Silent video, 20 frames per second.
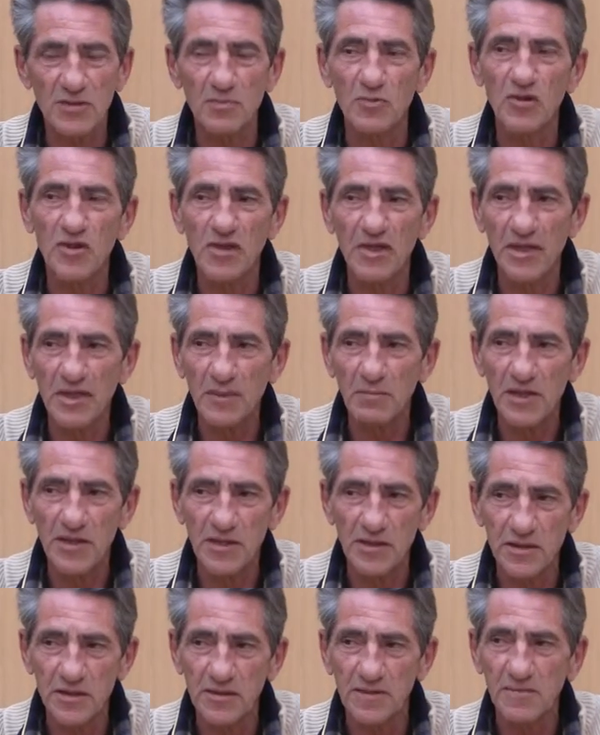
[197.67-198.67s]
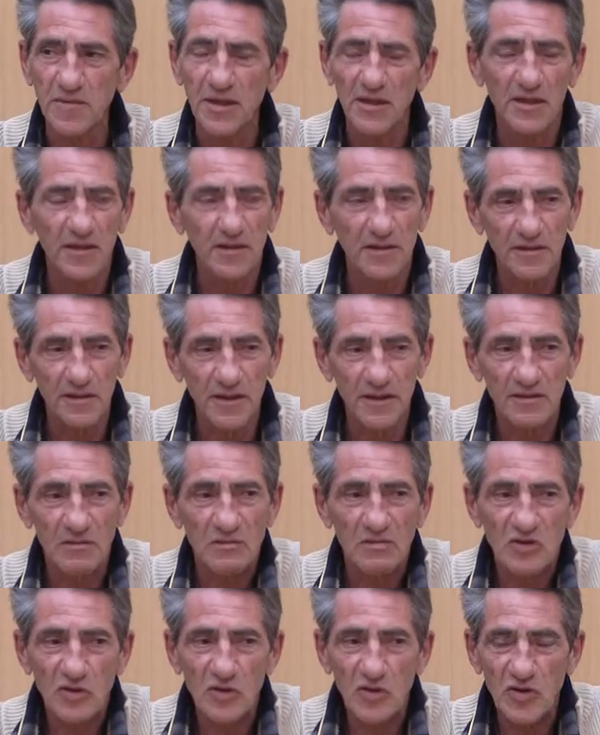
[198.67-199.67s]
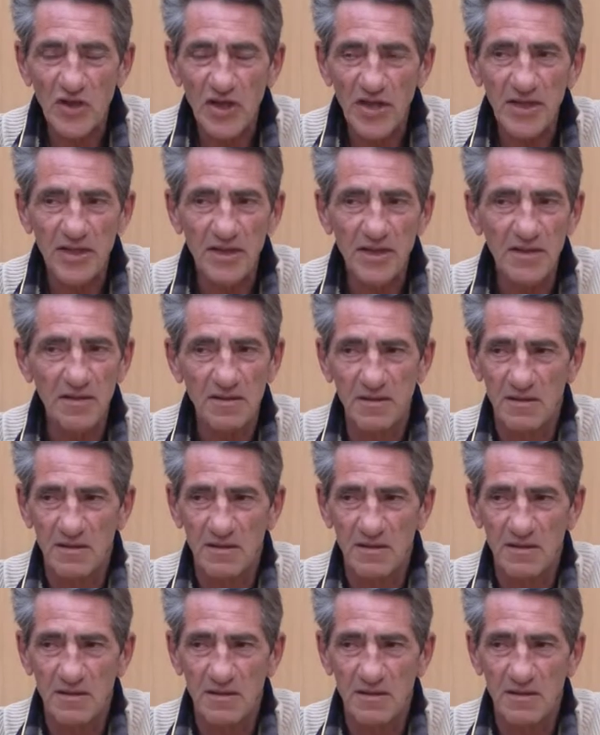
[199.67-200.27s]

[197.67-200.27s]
but you can imagine that today